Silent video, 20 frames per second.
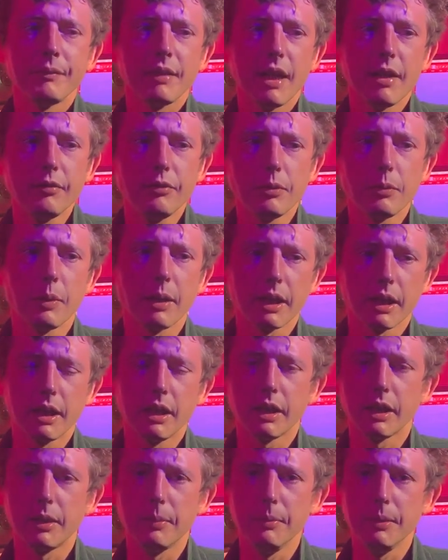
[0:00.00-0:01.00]
Everyone
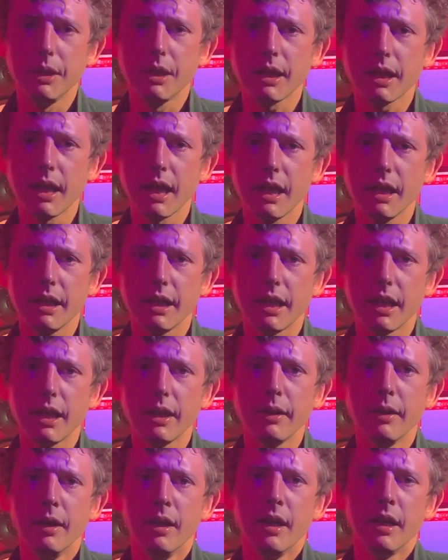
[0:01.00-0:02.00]
can communicate
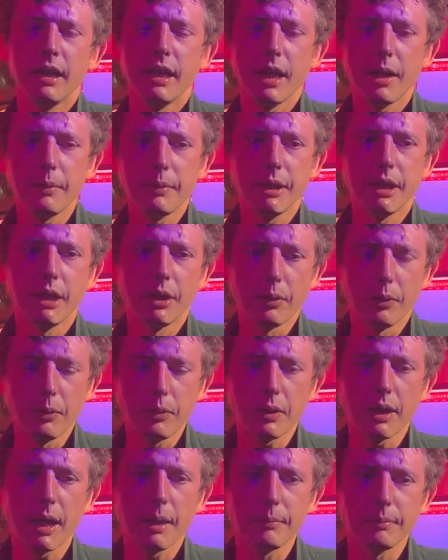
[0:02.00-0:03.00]
now. Now we can all
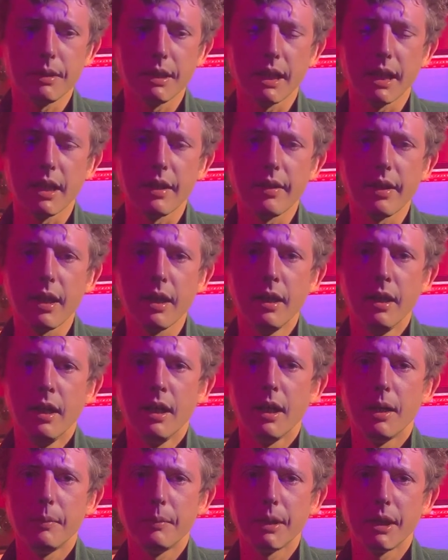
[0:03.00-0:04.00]
come together
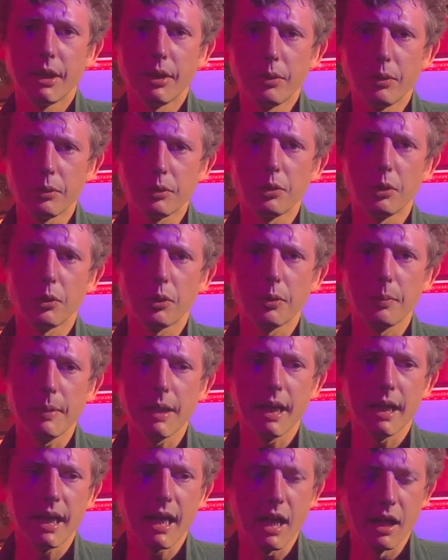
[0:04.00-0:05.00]
and we can all talk
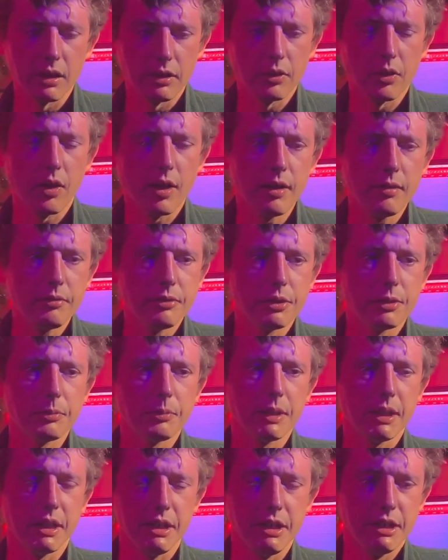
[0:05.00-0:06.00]
about our lives and
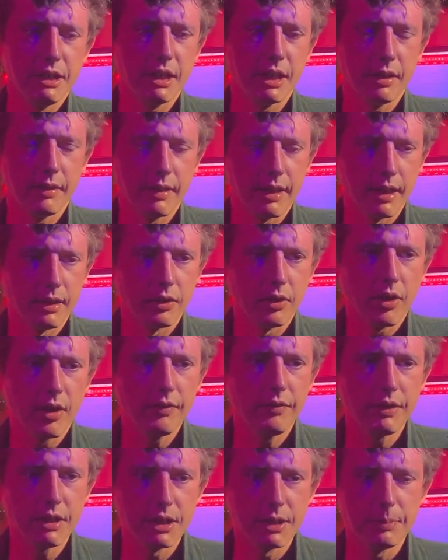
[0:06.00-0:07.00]
we can share our
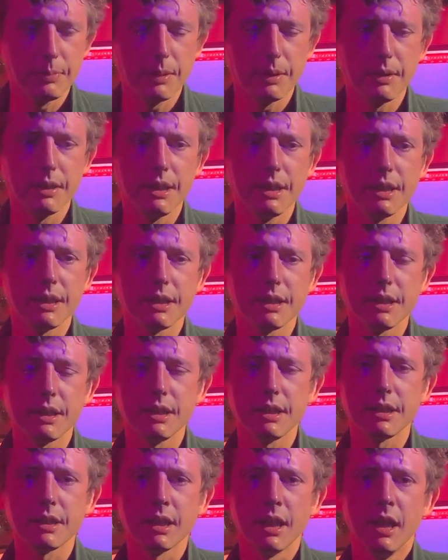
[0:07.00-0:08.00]
life
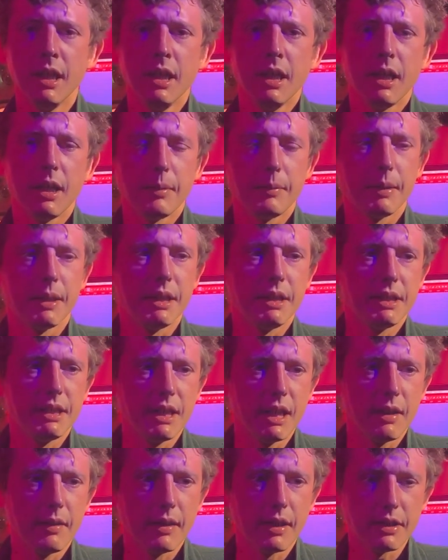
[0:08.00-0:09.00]
experiences and we can
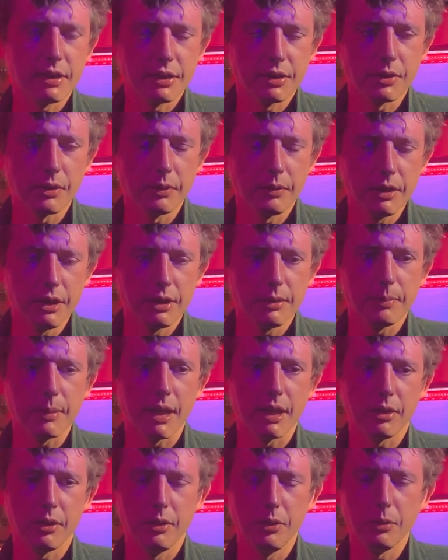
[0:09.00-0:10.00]
share our stories
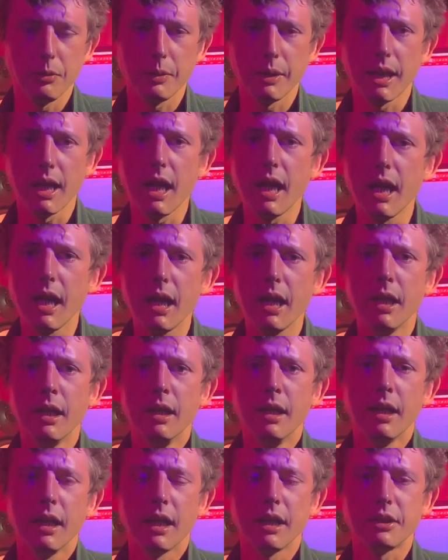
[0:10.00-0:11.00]
about who we are
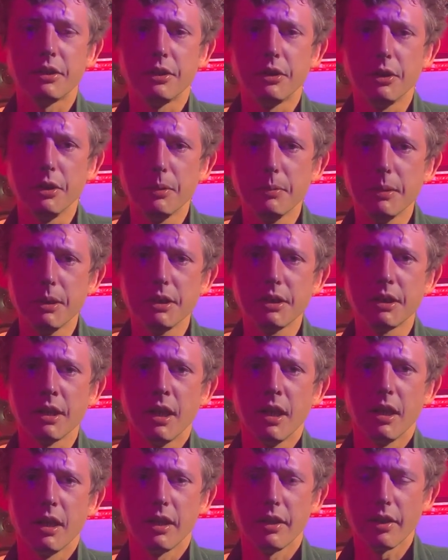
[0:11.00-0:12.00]
as humans
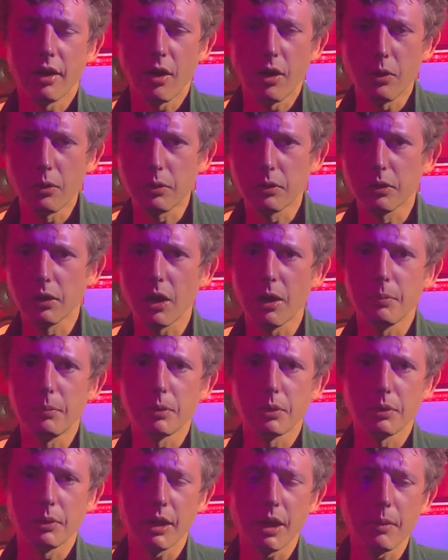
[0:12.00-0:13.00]
and the whole
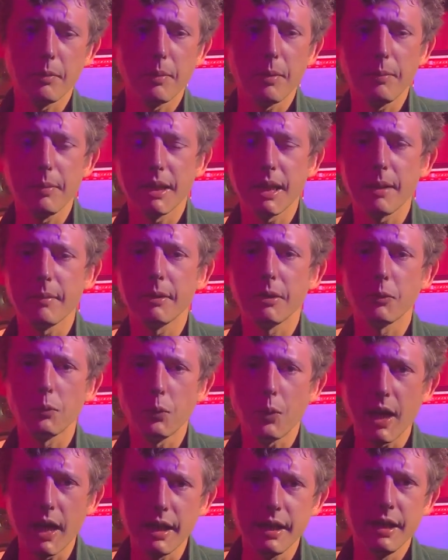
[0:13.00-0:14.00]
global, you know, we're becoming
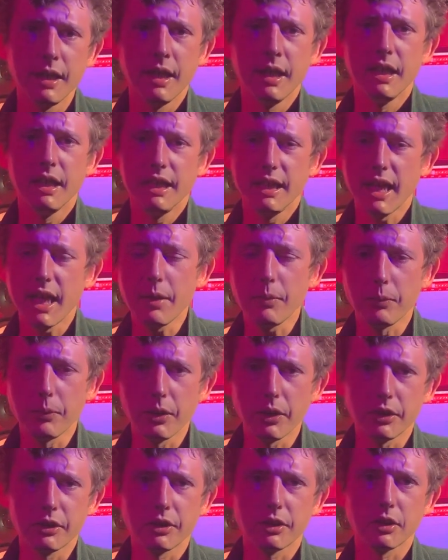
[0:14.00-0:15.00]
one
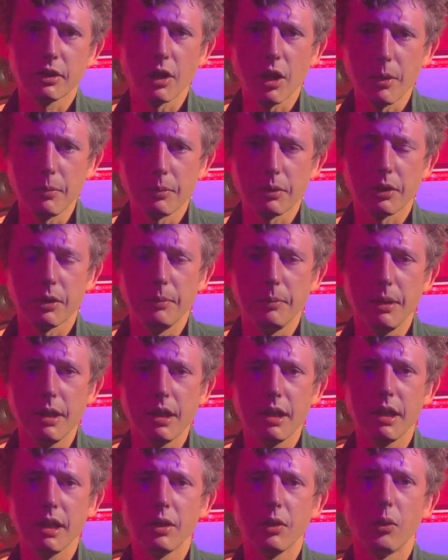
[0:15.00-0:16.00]
networked global
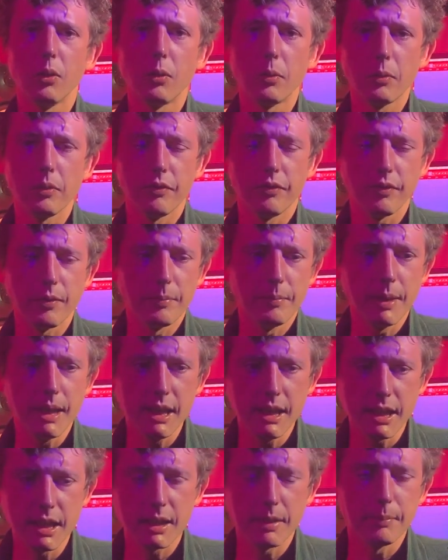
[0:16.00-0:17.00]
community, all with
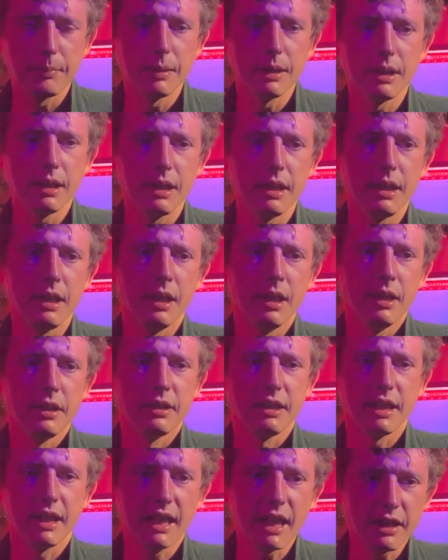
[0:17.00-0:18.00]
immediate ability
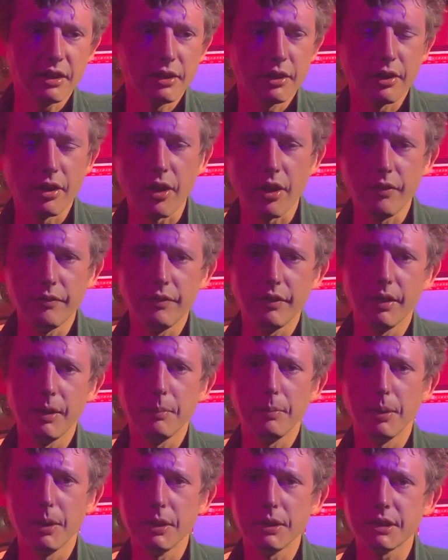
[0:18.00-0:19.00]
to get to know very
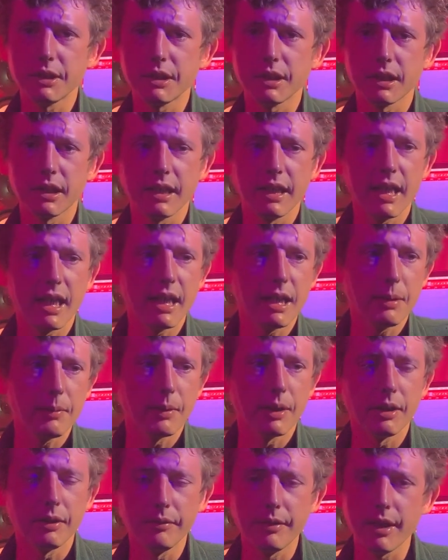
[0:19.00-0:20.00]
personally
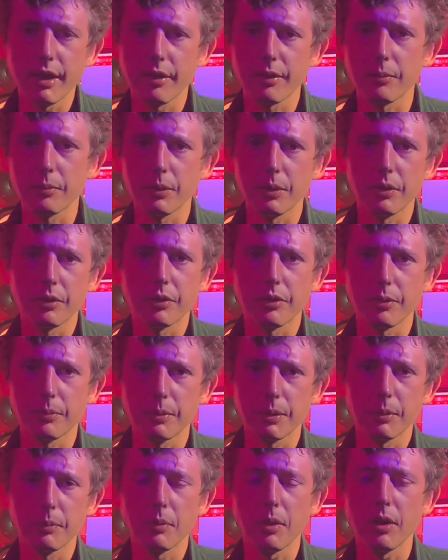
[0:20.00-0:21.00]
anyone around the world that
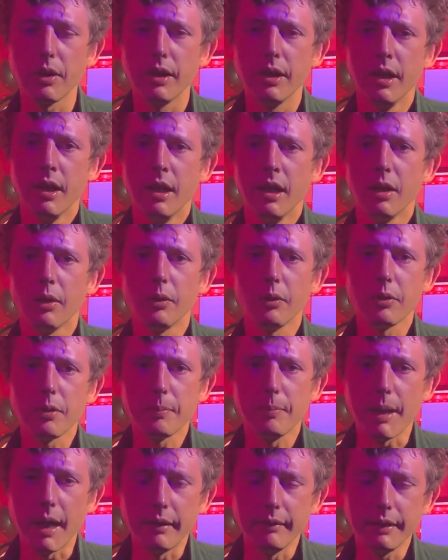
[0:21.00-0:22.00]
we want. All the
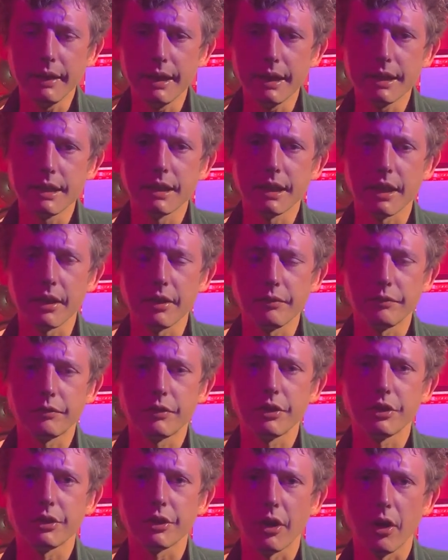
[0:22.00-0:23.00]
barriers have
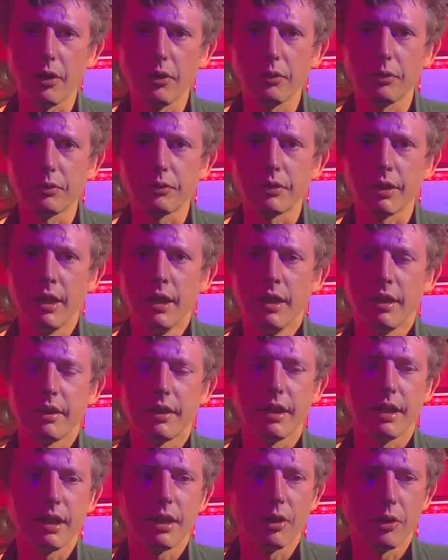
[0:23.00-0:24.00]
dissolved
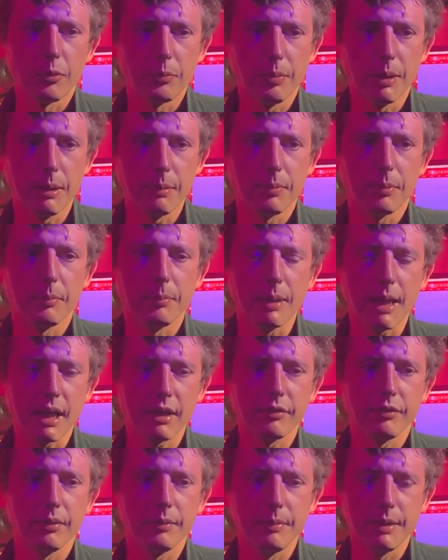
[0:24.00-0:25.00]
that held people
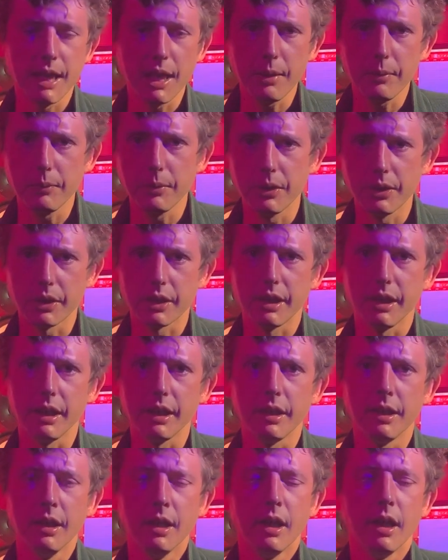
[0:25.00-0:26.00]
back from
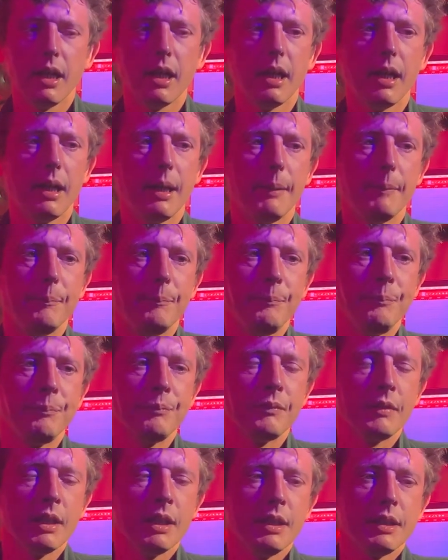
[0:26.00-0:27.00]
networking. Um,
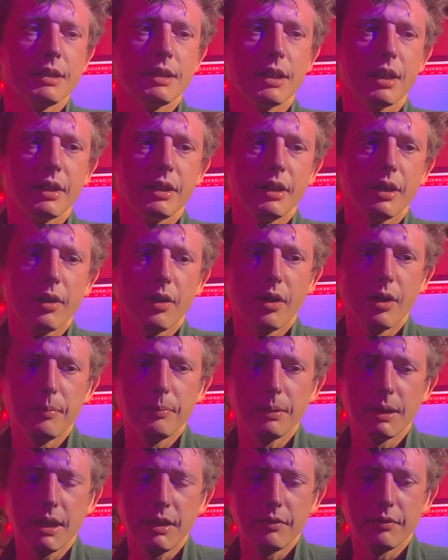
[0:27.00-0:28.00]
so, you know, I
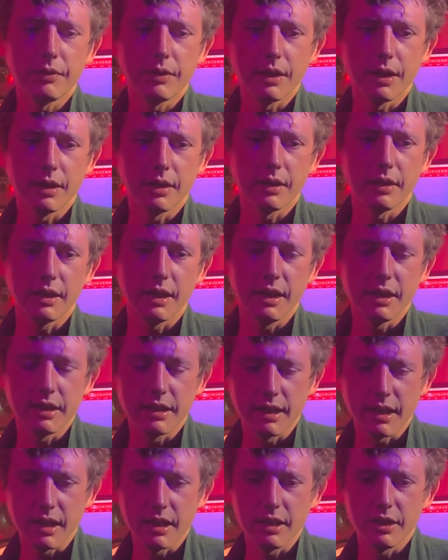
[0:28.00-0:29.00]
believe that the
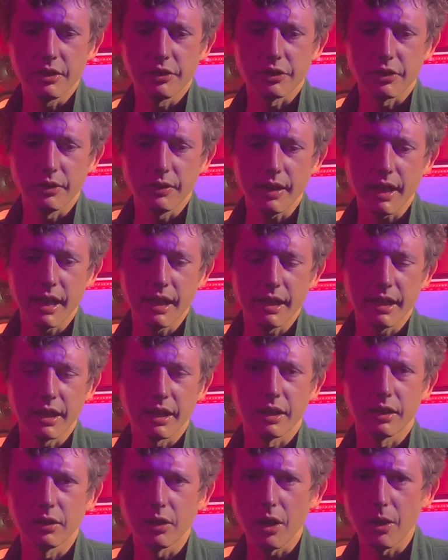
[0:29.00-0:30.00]
internet is creating a
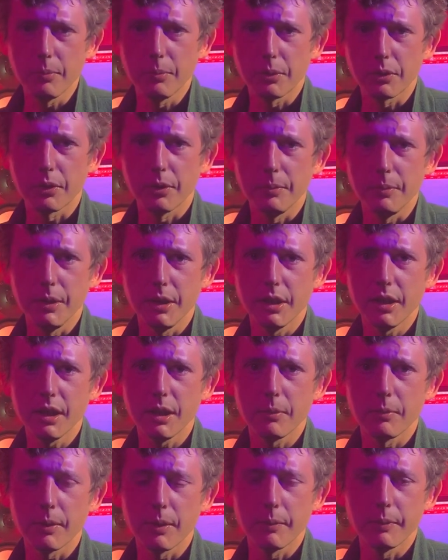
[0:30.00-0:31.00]
global community
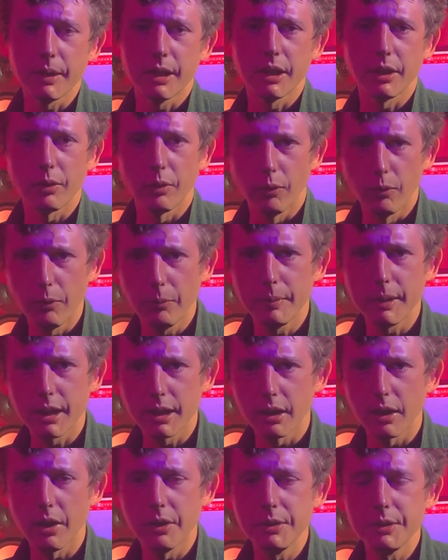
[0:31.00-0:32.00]
where we can all be
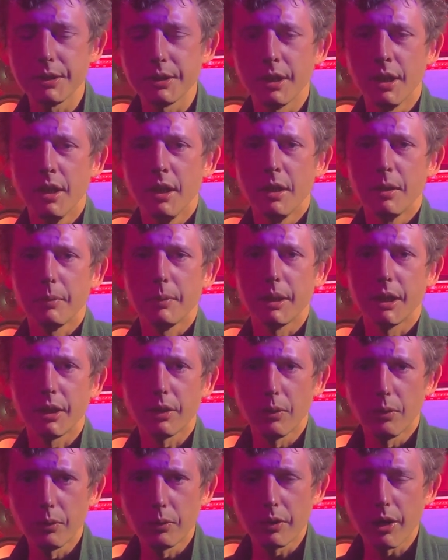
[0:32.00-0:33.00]
close, we can
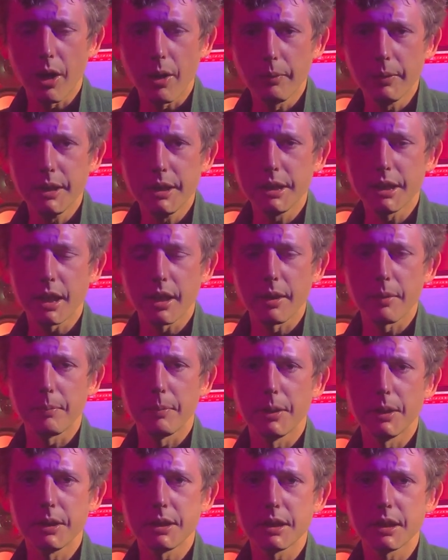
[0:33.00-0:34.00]
all know each other
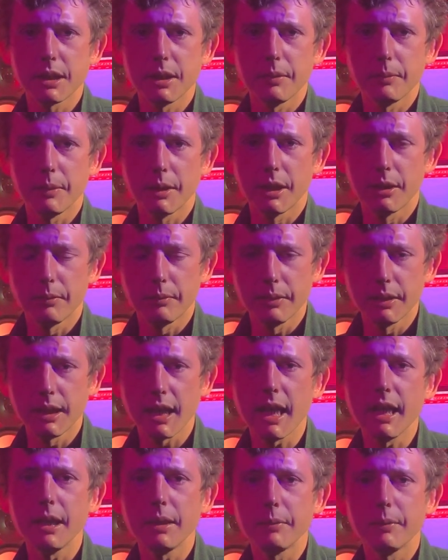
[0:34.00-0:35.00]
personally, and we can
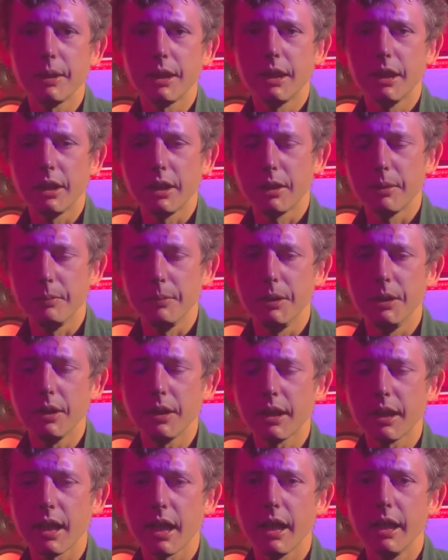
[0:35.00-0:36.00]
relate and we can
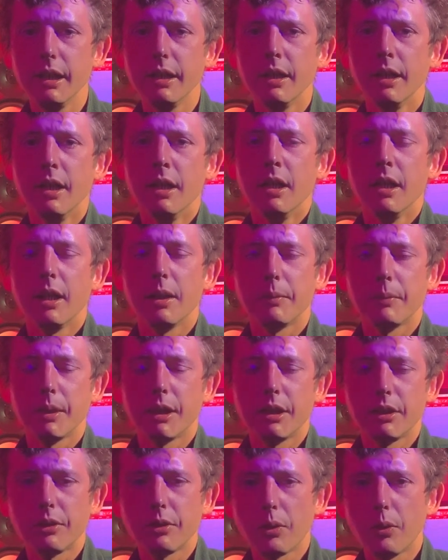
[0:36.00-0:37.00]
communicate and we
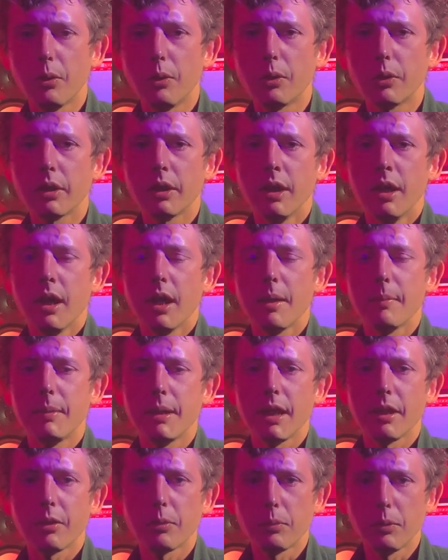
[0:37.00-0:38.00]
can talk
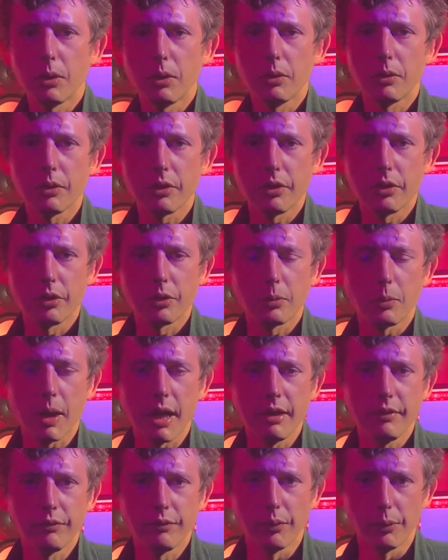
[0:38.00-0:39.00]
about the world and the
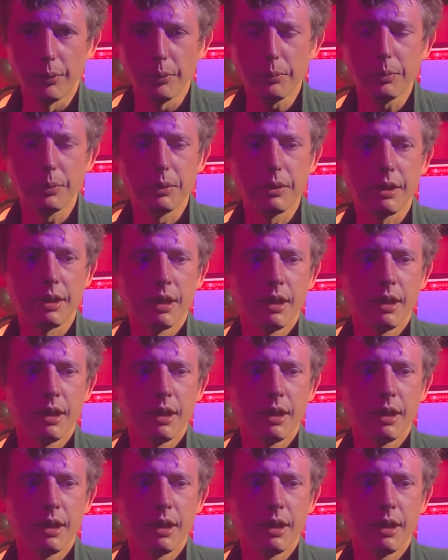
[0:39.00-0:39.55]
way forward.